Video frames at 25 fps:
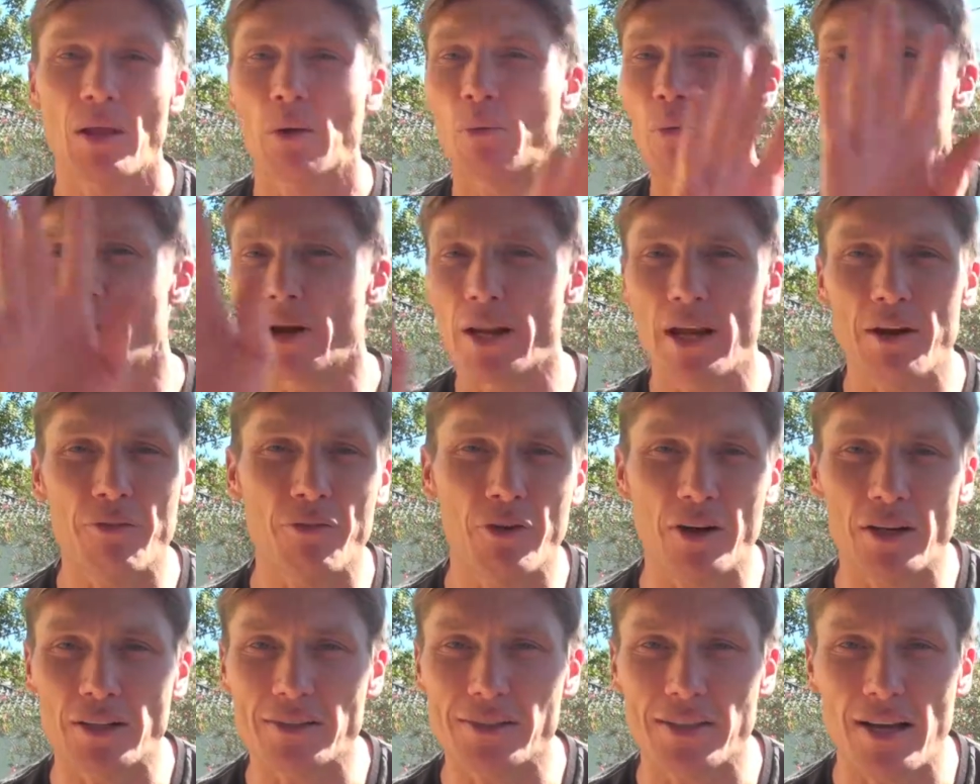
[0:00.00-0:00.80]

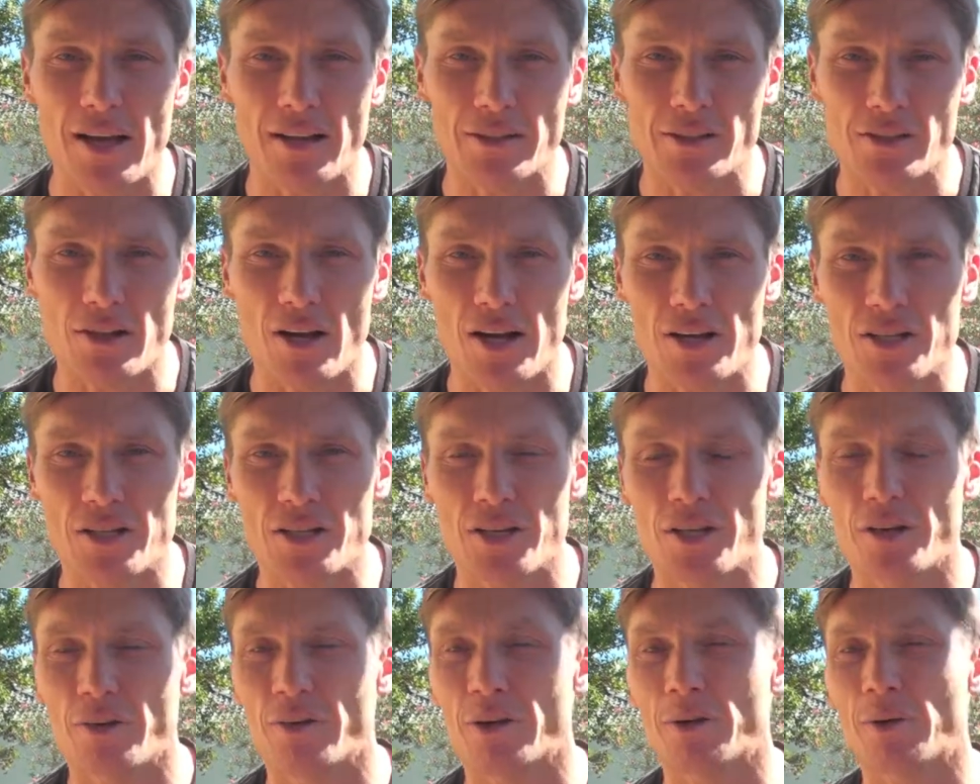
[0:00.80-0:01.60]
Whatever it sounds like
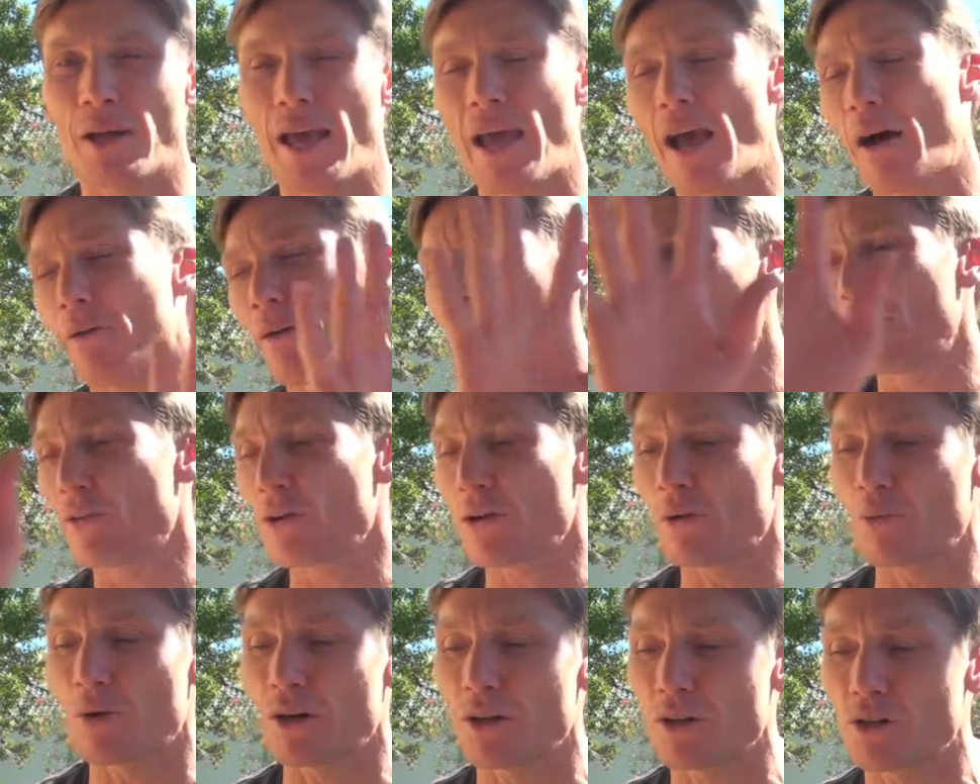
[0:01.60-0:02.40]
to you, and however
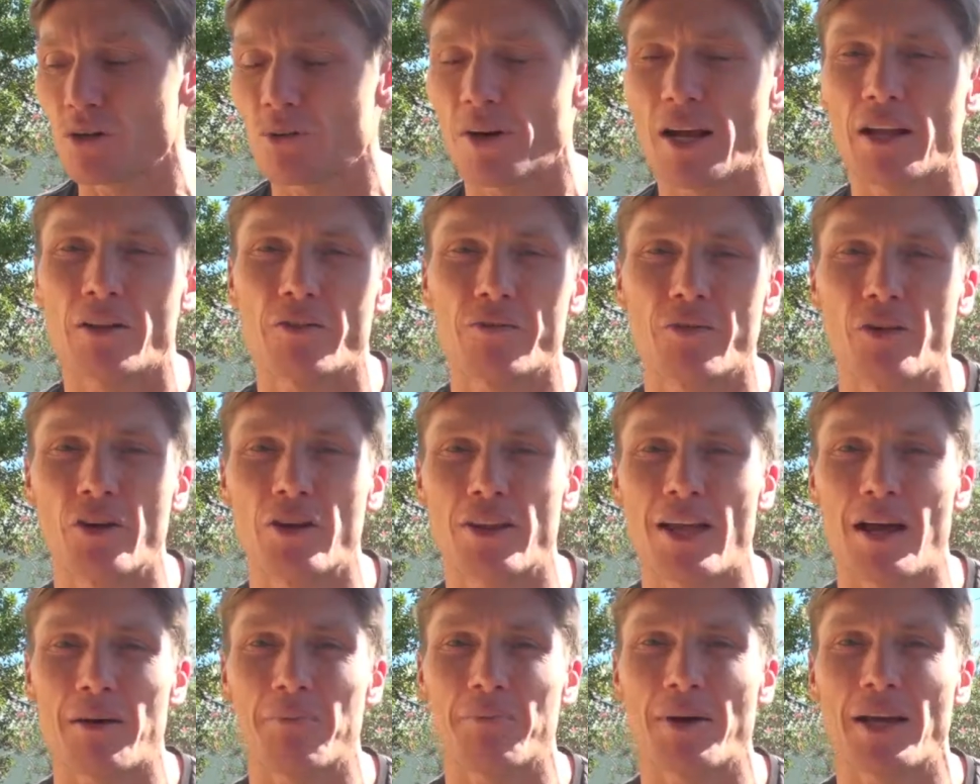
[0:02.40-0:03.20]
you want to
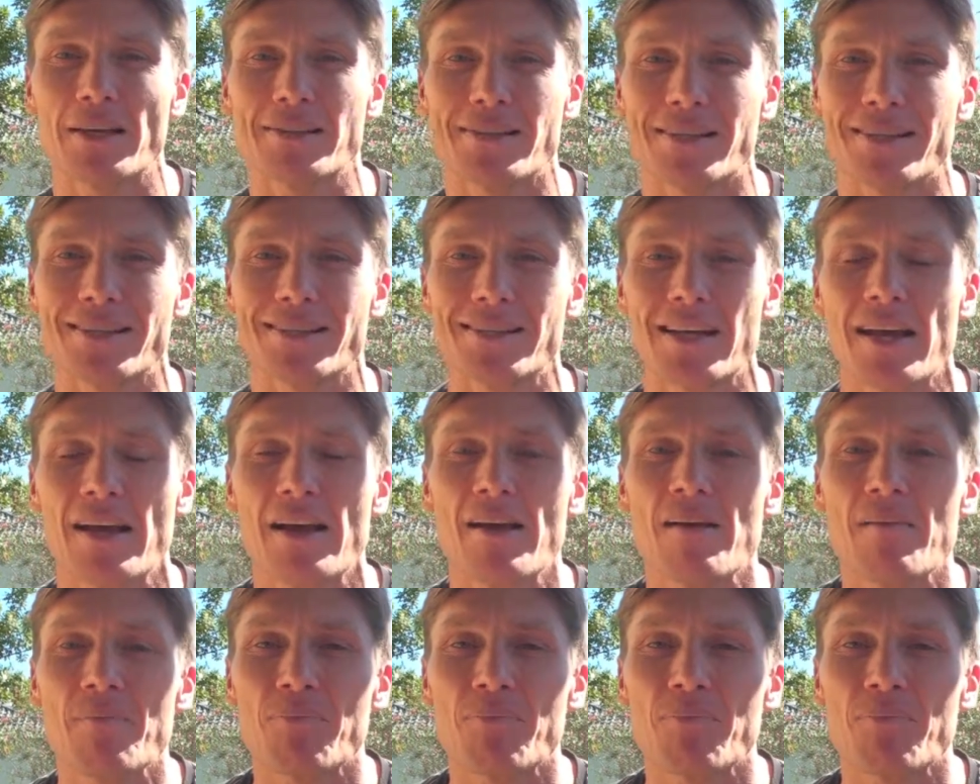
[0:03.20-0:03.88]
transfer that message,